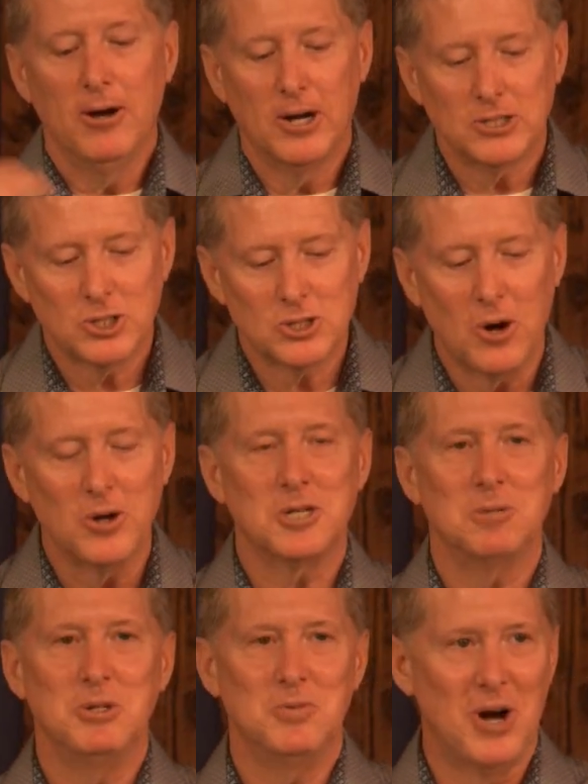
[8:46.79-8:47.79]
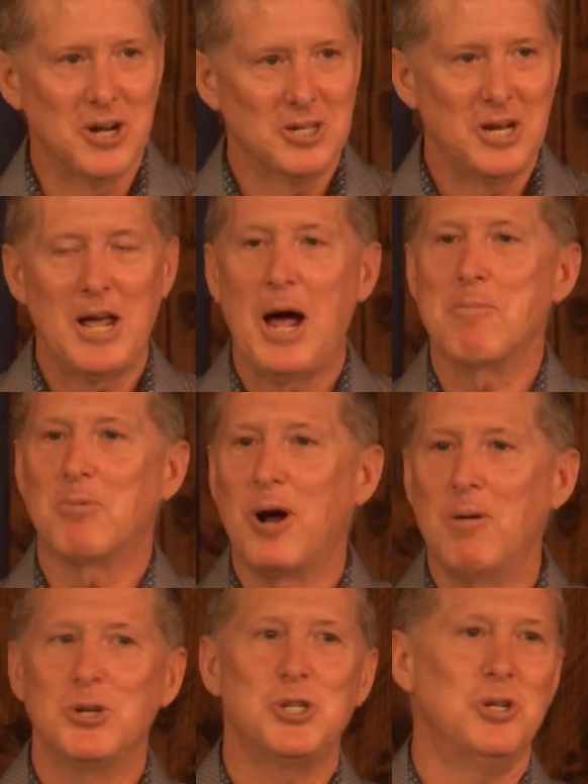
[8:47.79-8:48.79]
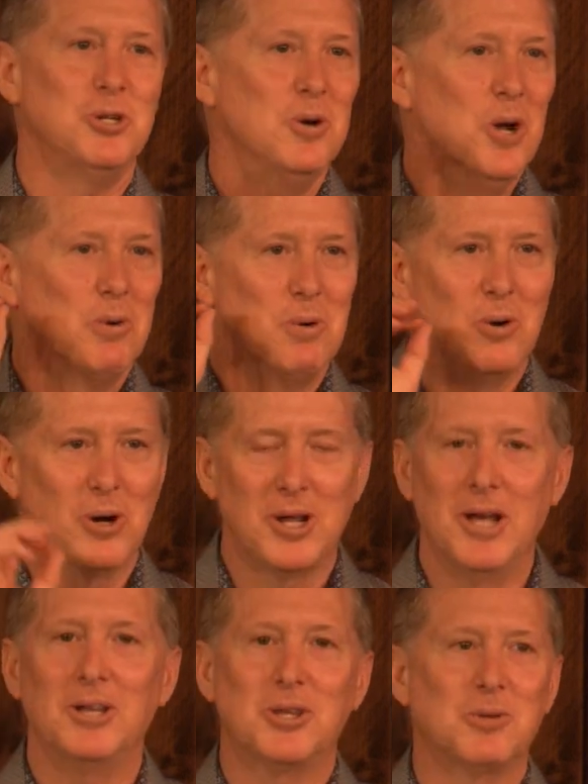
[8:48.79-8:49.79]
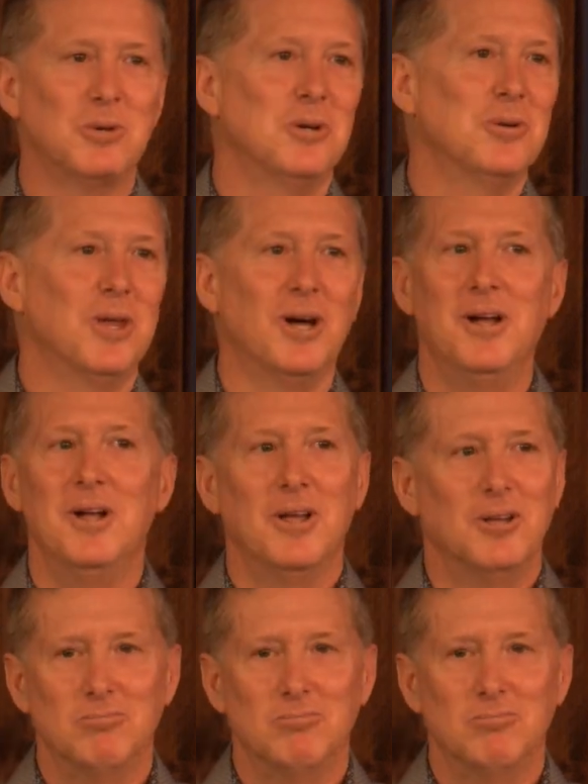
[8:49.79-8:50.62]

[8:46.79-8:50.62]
Let's start to move on today. I promise you, we will get through the